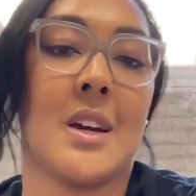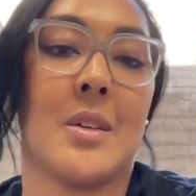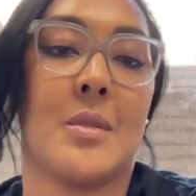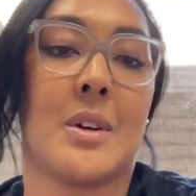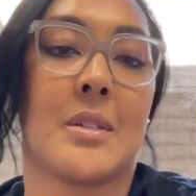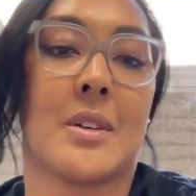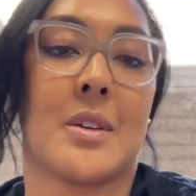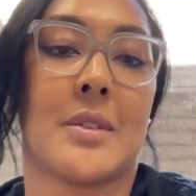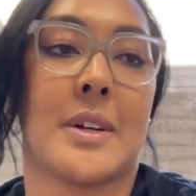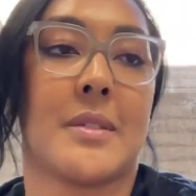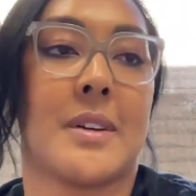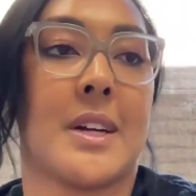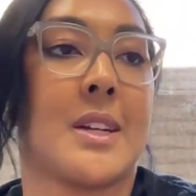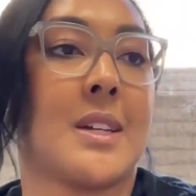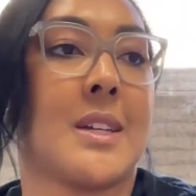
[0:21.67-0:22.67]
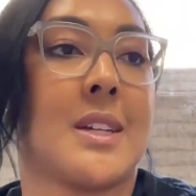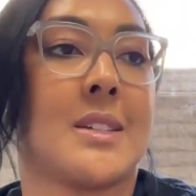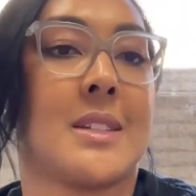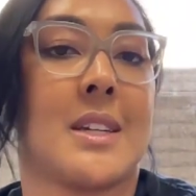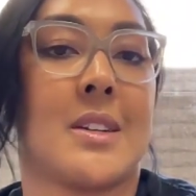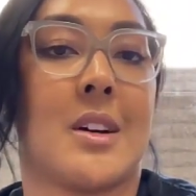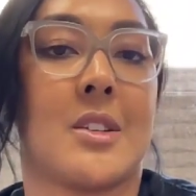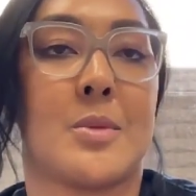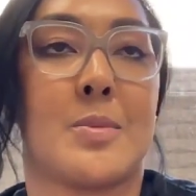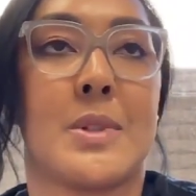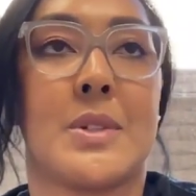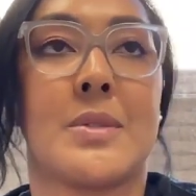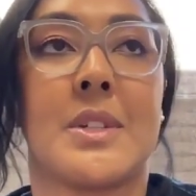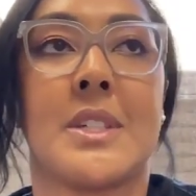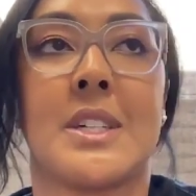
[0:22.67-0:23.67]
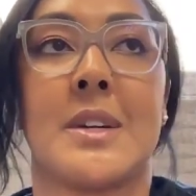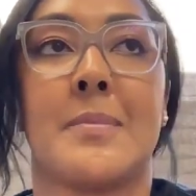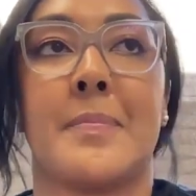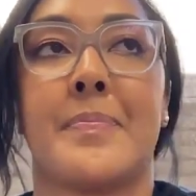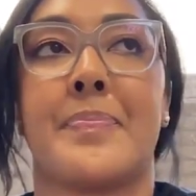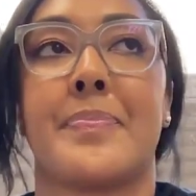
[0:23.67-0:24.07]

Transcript: with career readiness and entrepreneurship.